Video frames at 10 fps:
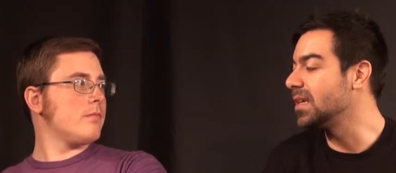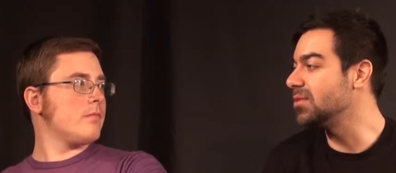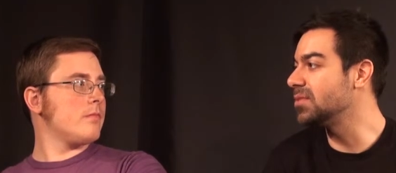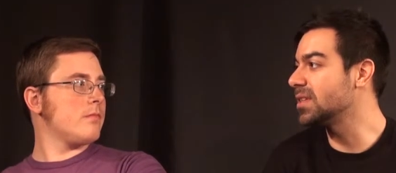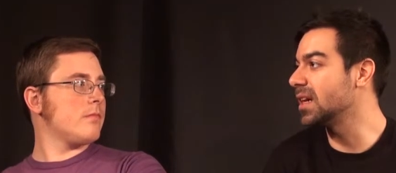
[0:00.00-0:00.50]

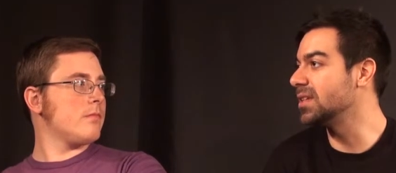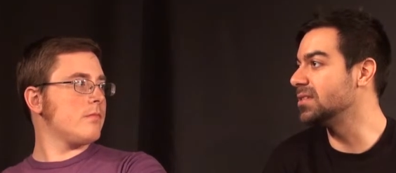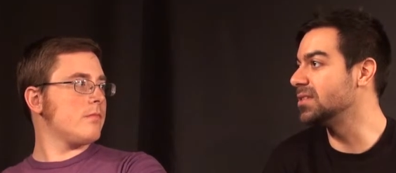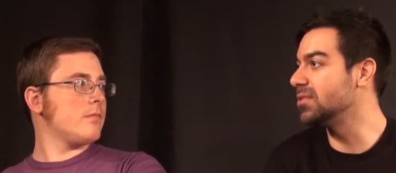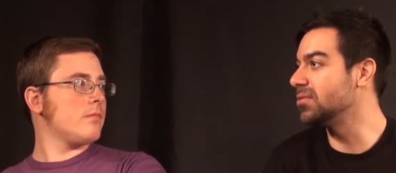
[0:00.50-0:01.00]
Speaker 1: he was a guy
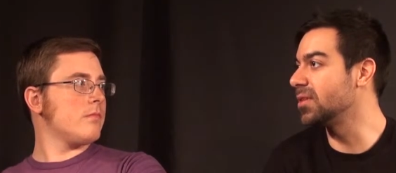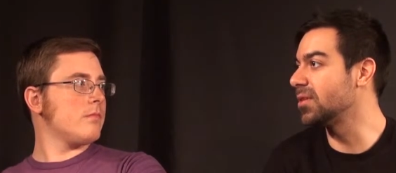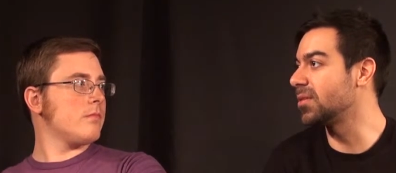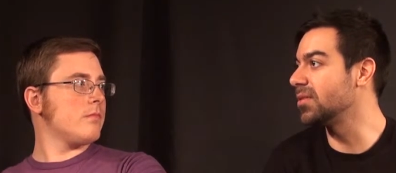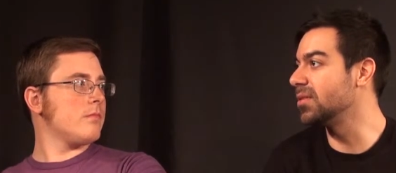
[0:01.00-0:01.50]
in Zero
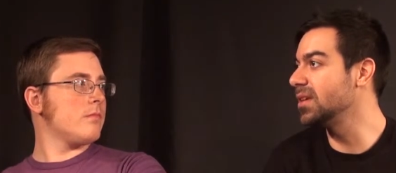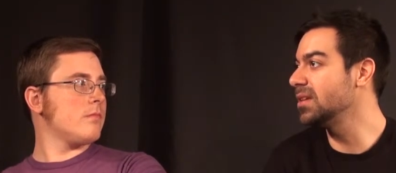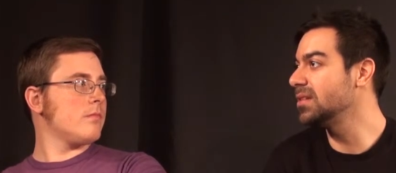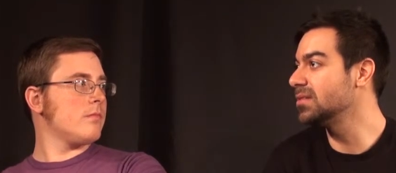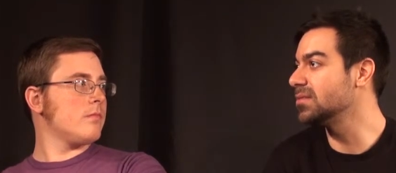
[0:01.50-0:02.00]
Dark
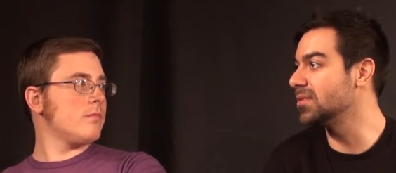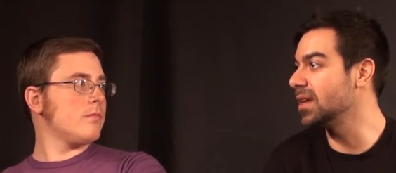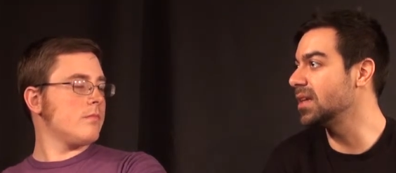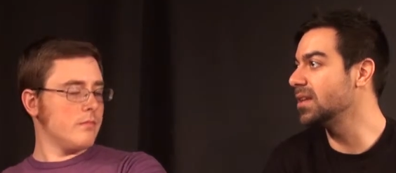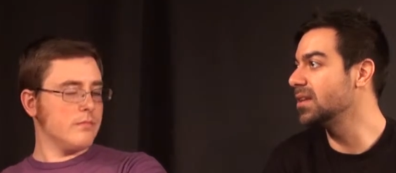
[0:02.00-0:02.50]
Thirty. Yeah.
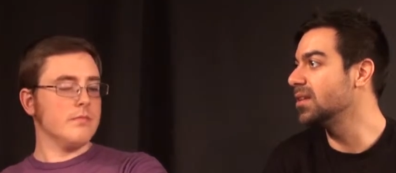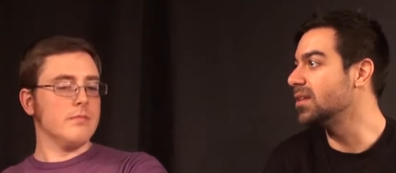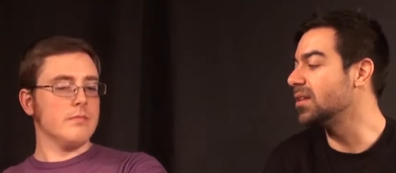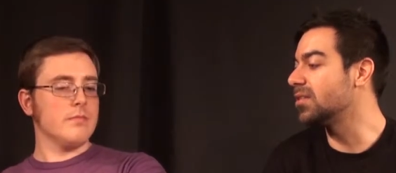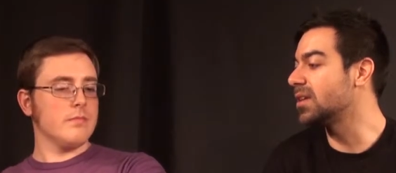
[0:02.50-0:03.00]
Right. Yeah.
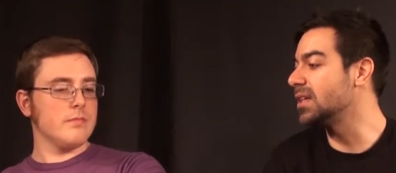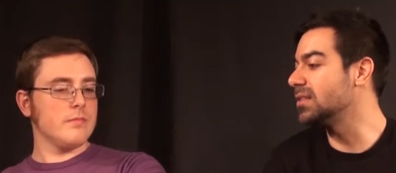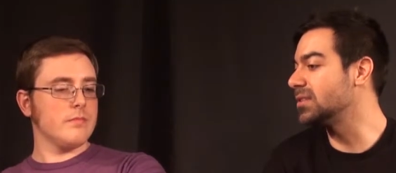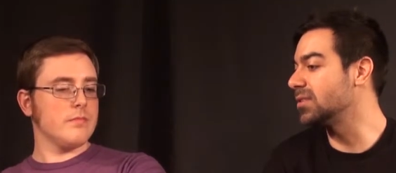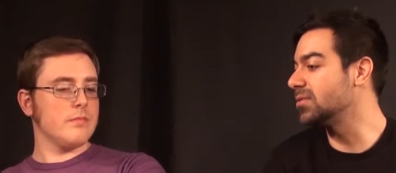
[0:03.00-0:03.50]

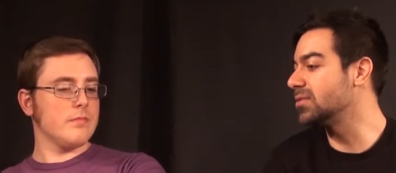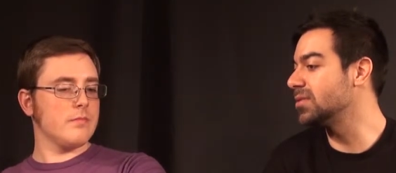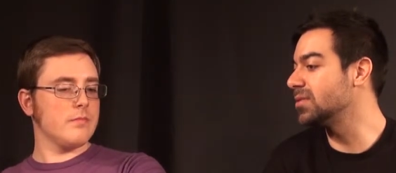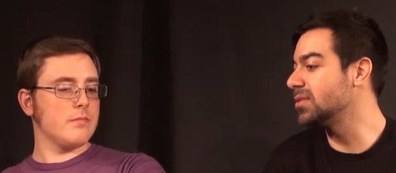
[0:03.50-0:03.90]
Okay, so